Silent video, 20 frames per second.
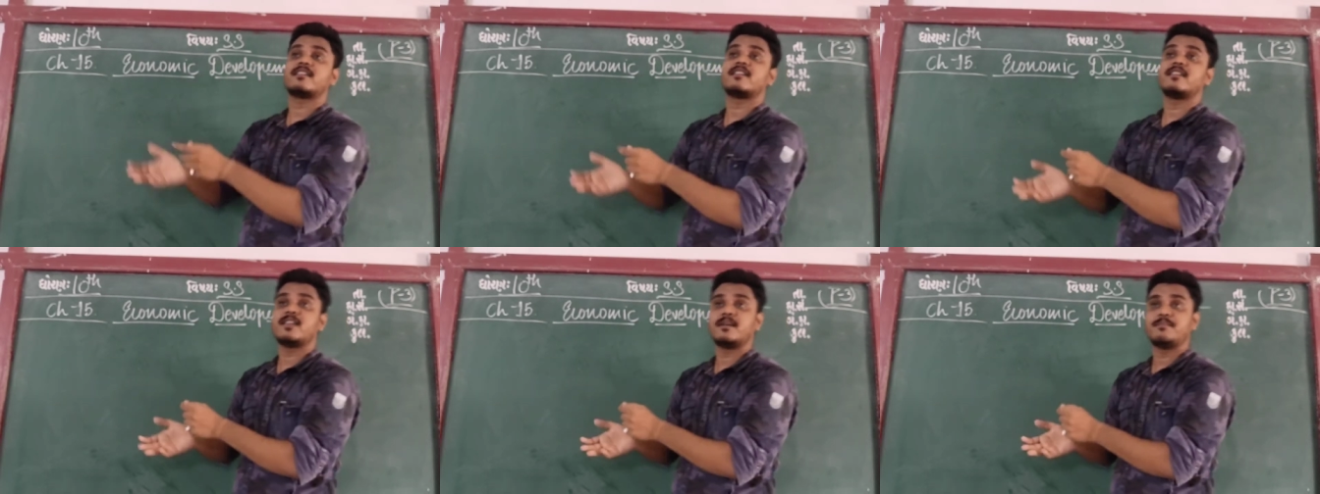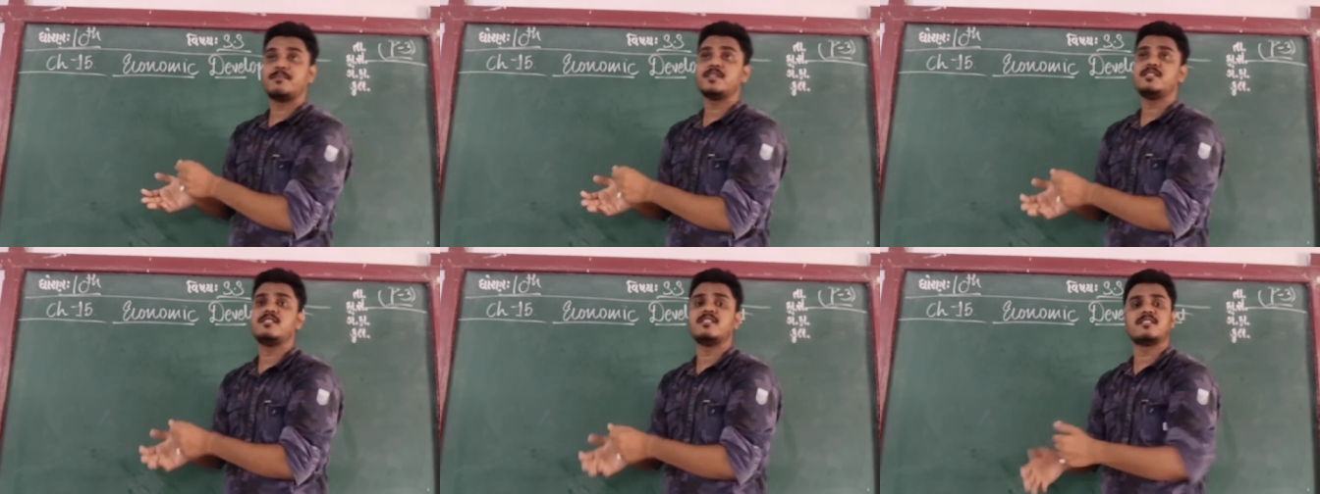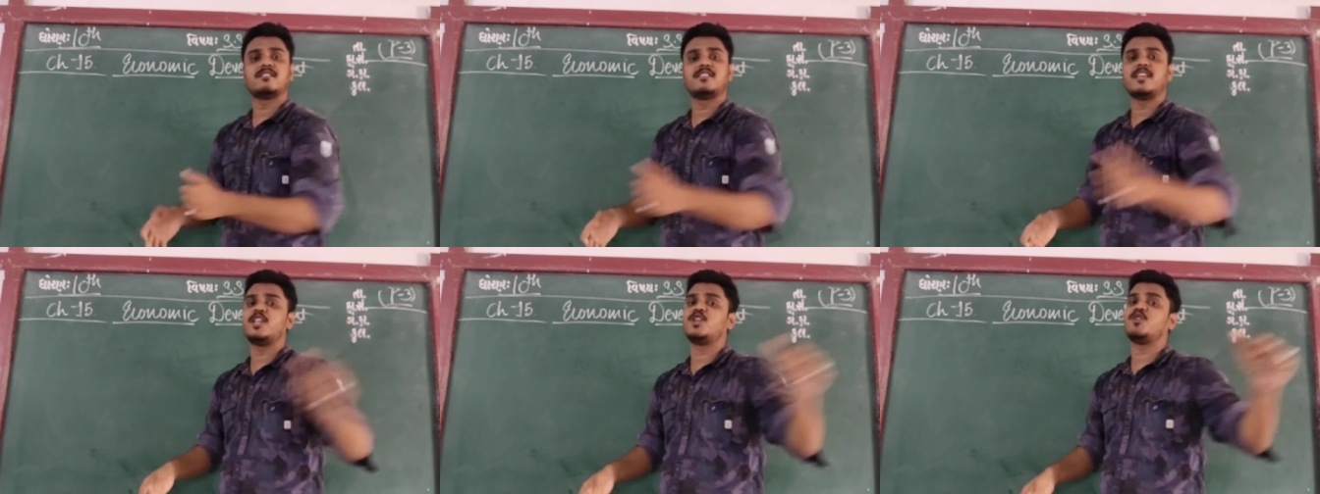run a
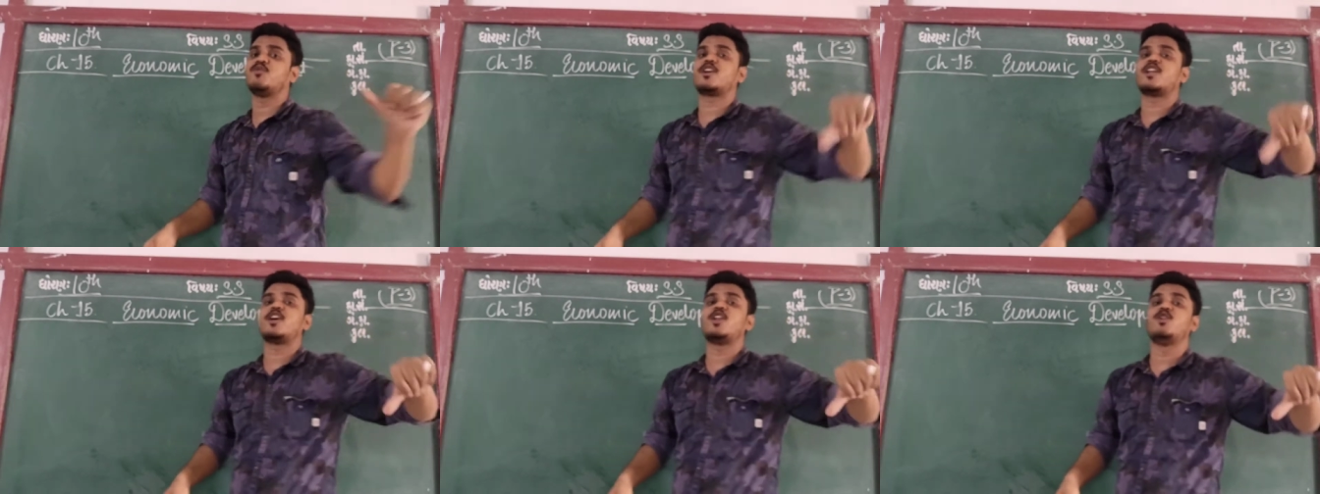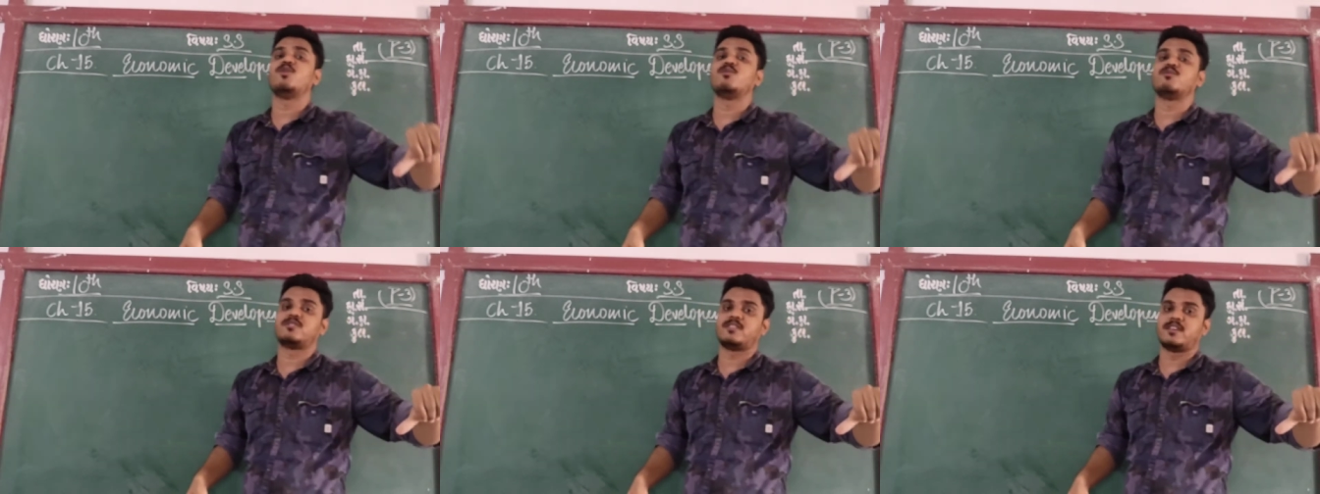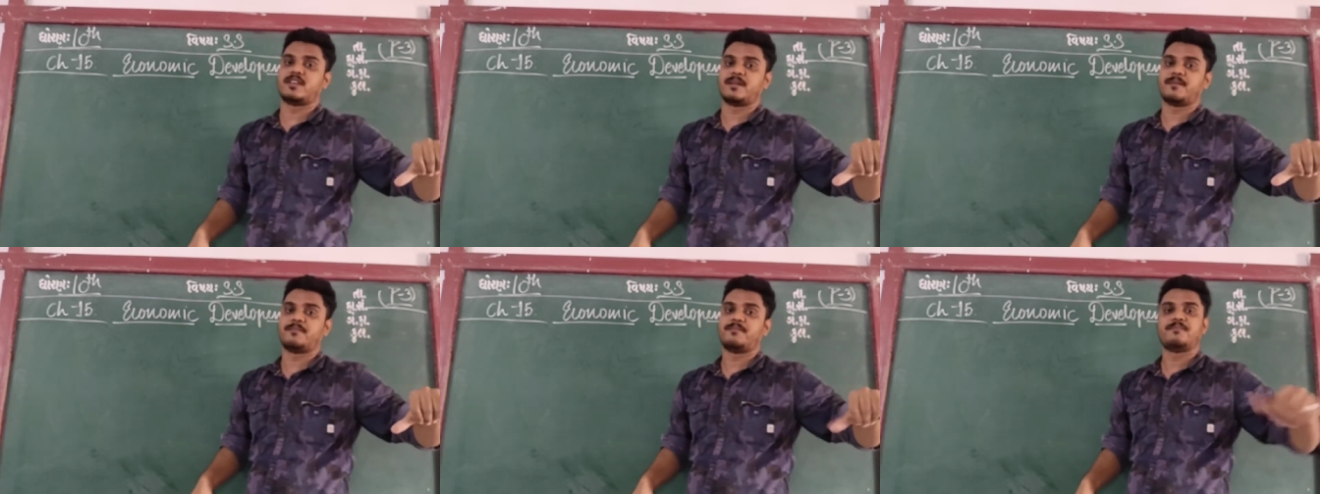business, then you are a
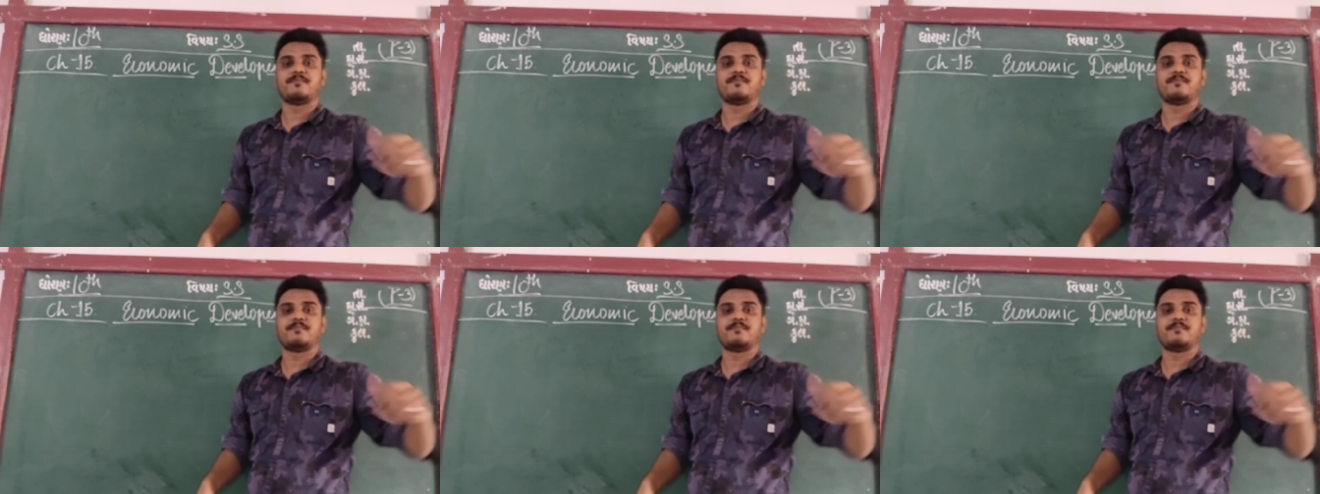loser.